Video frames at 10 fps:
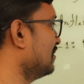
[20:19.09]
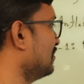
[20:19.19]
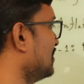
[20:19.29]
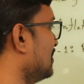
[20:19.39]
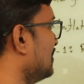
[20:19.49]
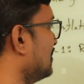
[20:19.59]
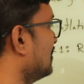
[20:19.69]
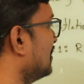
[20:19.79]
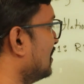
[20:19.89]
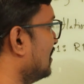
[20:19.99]
which is
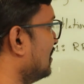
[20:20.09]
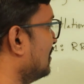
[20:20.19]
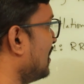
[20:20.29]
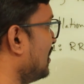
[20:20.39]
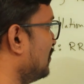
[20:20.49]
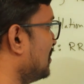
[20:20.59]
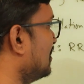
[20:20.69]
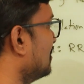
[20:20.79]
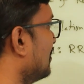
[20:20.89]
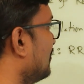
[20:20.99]
the
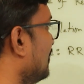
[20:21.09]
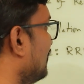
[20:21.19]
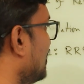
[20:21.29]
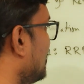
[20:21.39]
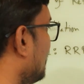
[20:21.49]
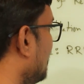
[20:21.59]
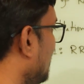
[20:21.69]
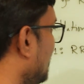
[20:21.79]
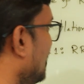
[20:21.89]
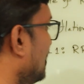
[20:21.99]
8% of inflation rate.